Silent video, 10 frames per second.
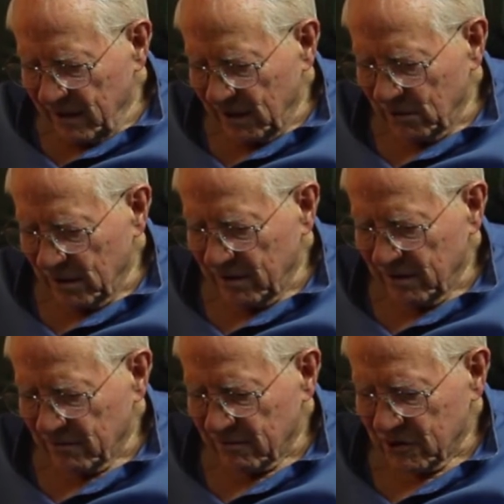They would
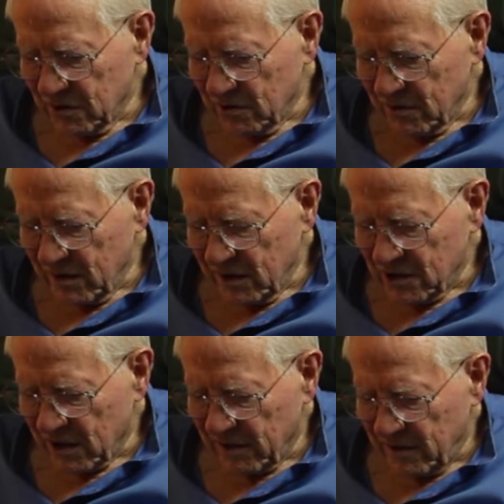shoot
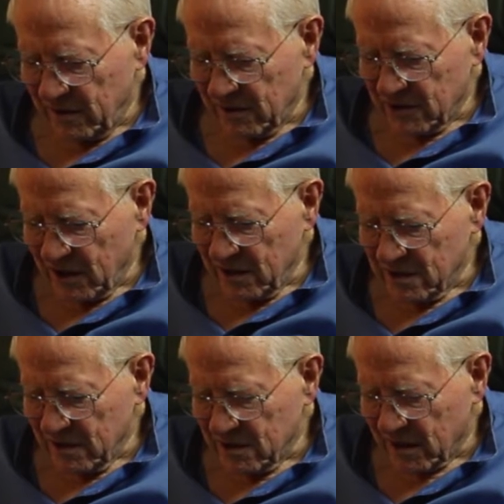each other and
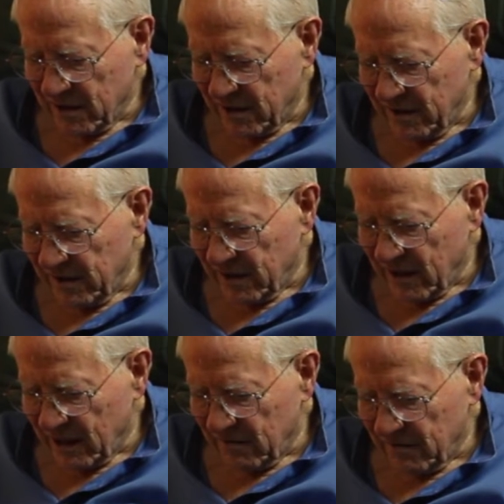chase each other in and
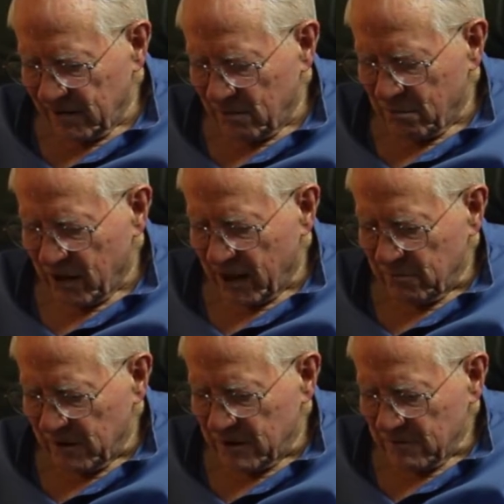out of their
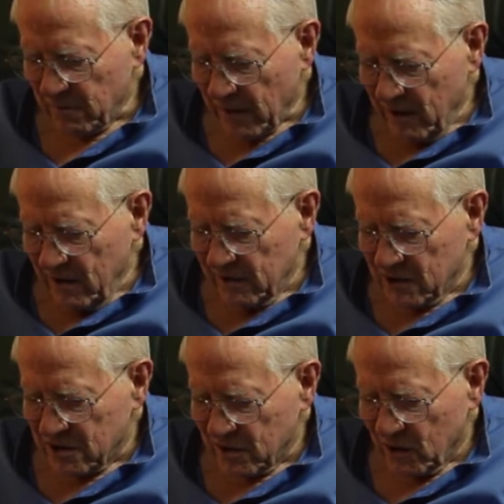apartments. The
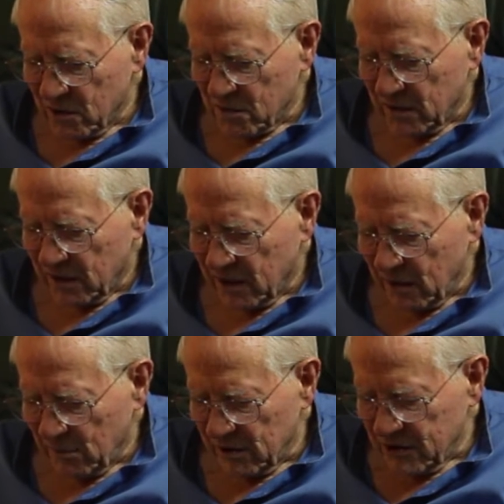snows would
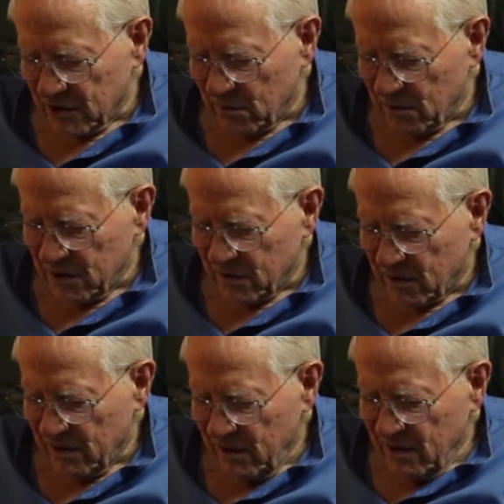come. The Germans
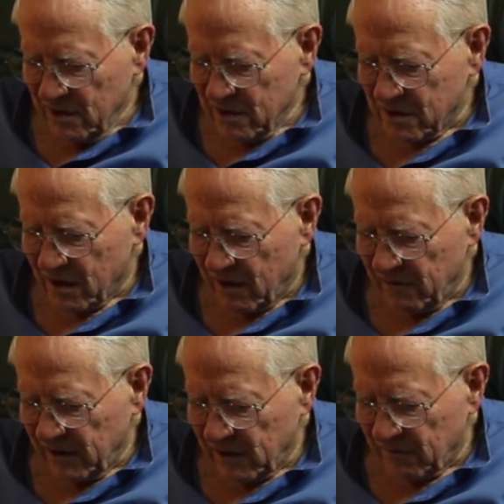were
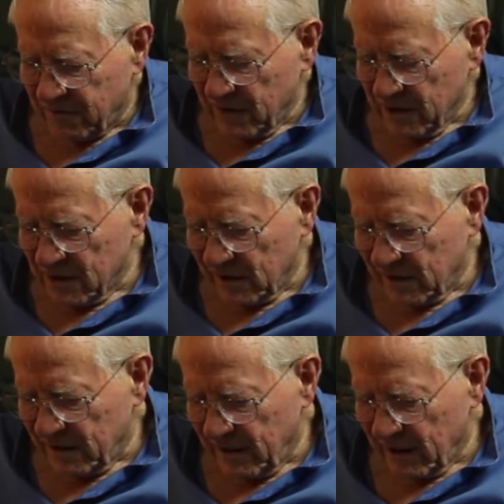starving and freezing
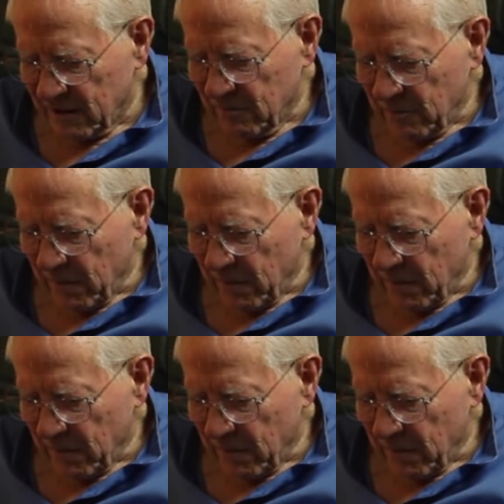to death.